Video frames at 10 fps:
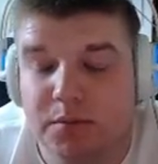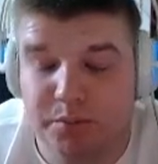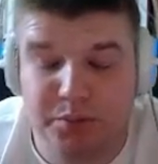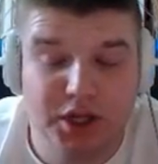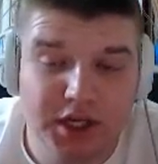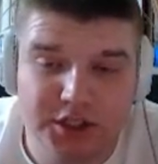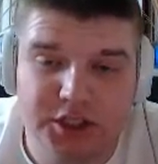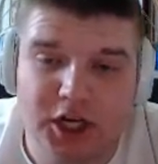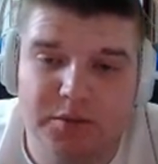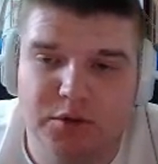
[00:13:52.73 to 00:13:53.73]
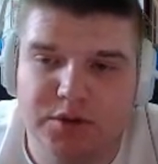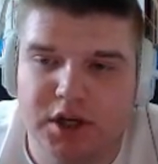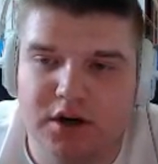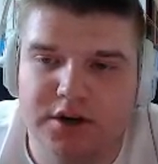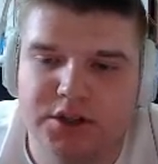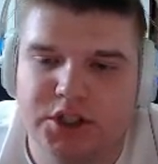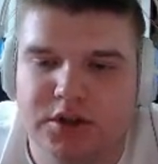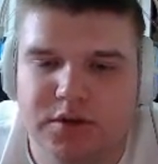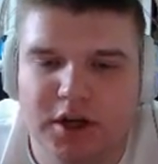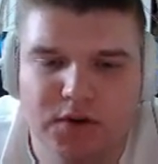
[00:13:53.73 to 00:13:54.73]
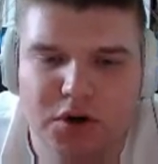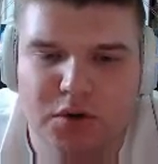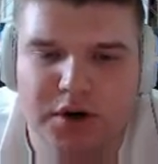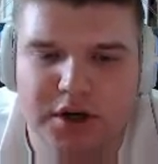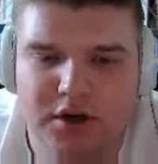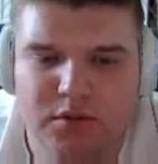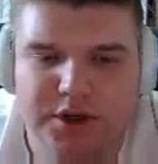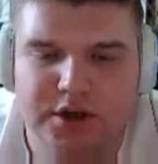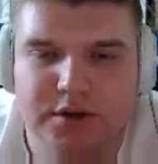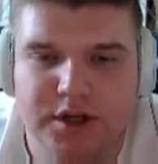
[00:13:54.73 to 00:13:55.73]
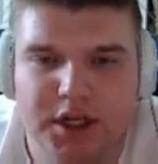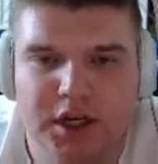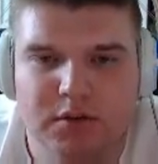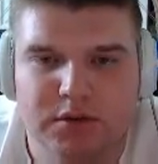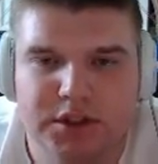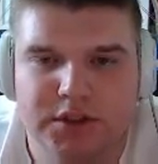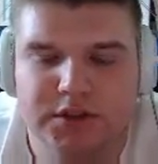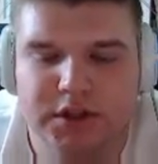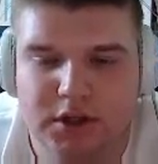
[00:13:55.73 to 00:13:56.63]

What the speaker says: playing a Shaman with the RNG, you never quite know what you're going to get, which is